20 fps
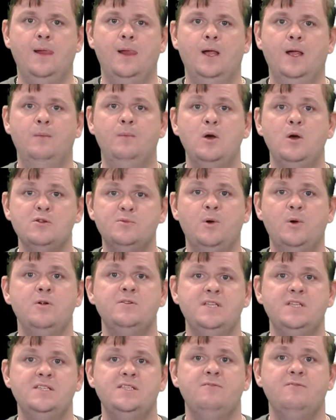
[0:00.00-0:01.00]

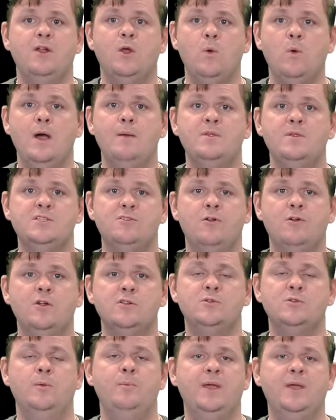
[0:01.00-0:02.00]
Post-processing requirements are
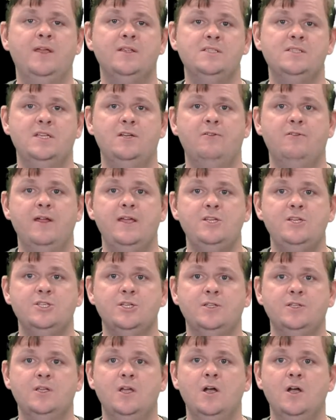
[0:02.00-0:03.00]
also a big
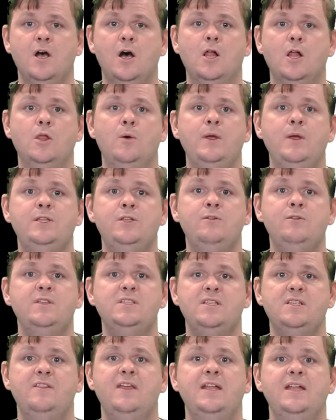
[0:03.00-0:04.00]
consideration. Although we do
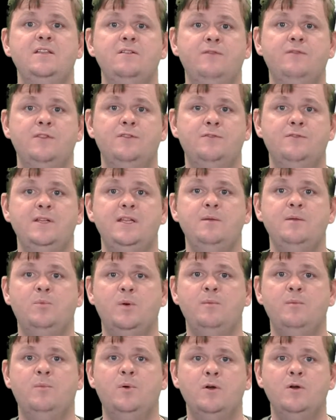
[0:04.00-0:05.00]
this at the end of the 3D
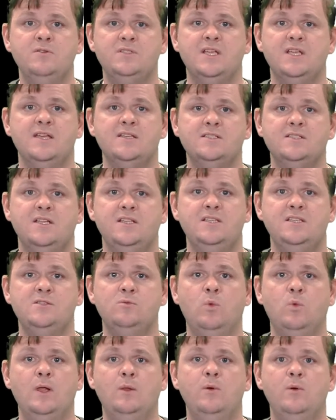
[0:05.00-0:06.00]
print process, it is
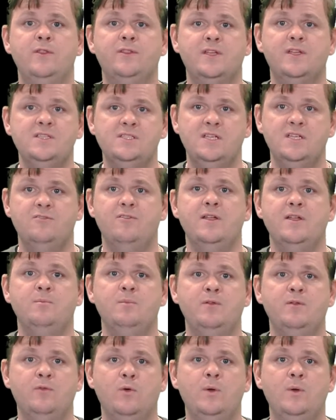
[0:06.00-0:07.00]
well worth considering
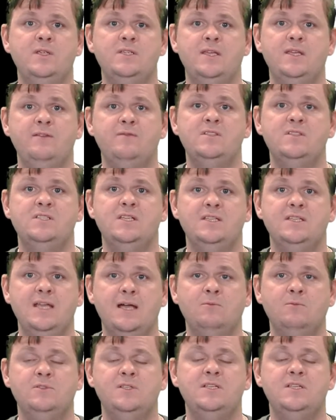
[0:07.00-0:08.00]
before we even sit
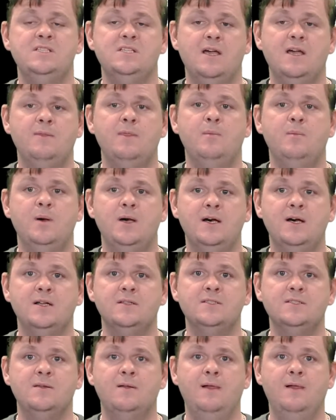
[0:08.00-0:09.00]
down to design the
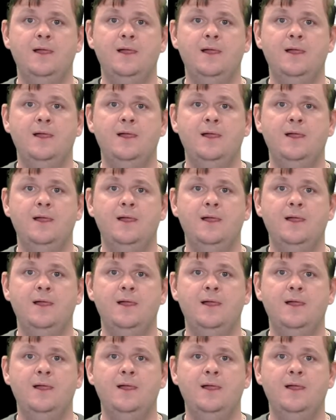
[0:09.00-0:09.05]
part.